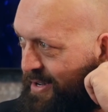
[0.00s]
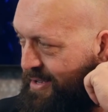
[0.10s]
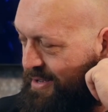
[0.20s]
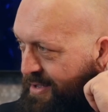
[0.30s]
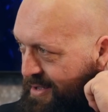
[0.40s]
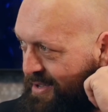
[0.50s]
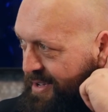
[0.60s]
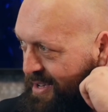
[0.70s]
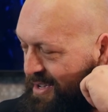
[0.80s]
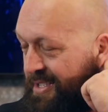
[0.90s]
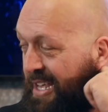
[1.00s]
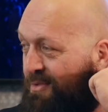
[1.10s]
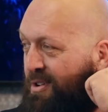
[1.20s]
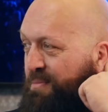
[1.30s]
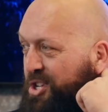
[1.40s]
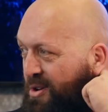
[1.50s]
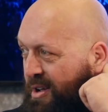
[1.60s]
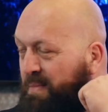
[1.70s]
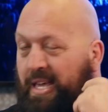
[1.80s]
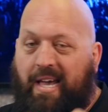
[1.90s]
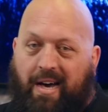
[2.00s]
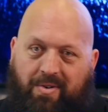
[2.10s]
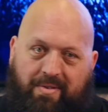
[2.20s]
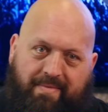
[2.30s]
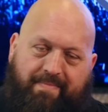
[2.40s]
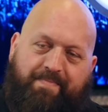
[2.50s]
'Cause I don't want him choking me out.